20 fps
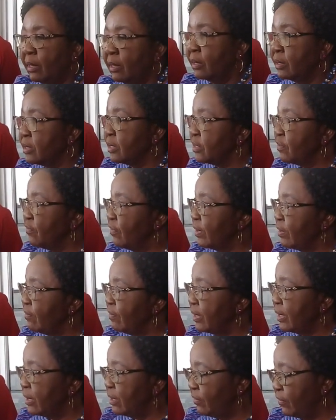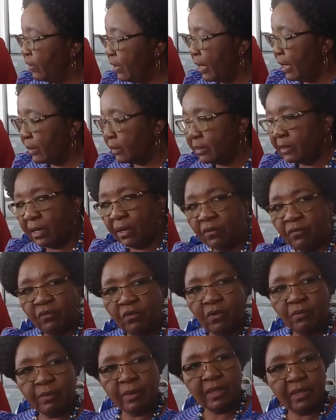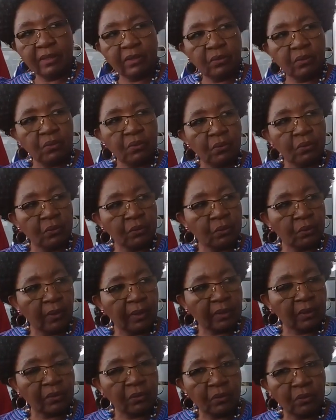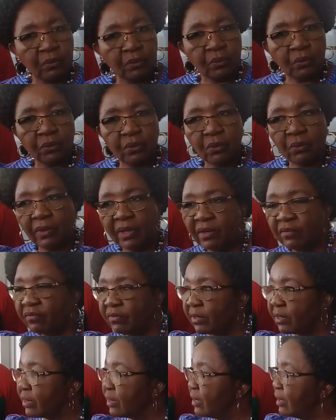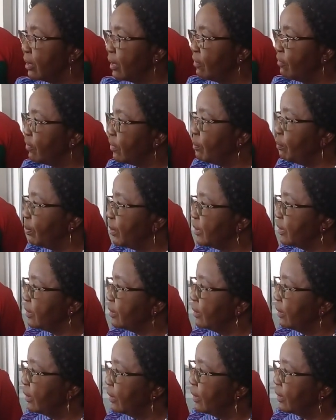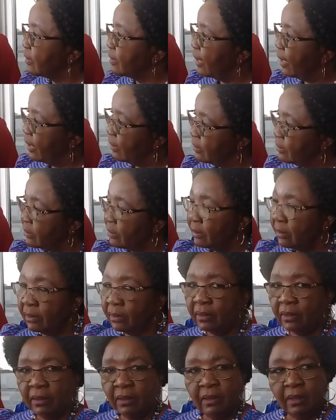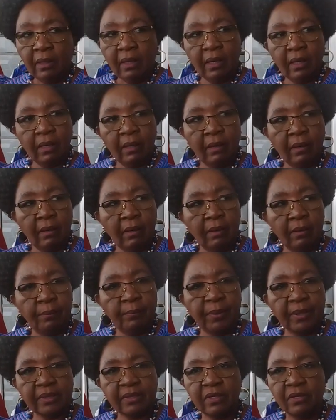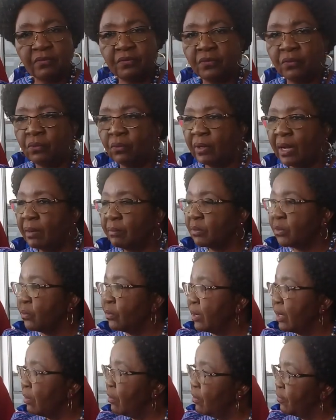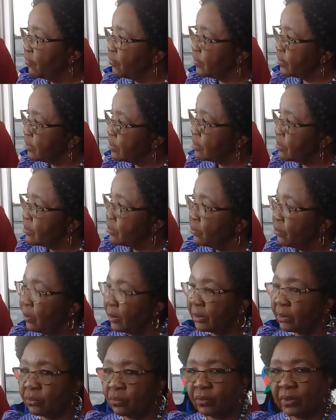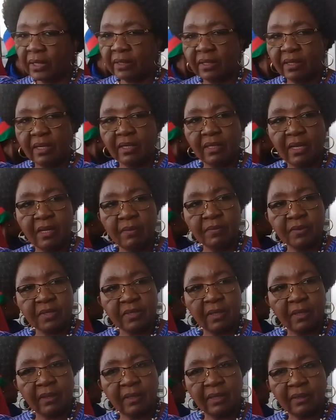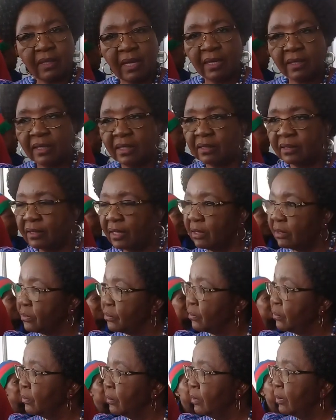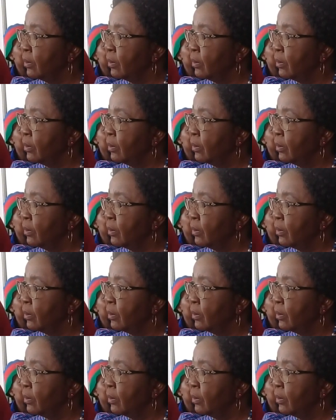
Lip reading: It is very, very difficult now for me to know everything, everybody at heart. But if you come to the office to get the names, that I can tell you.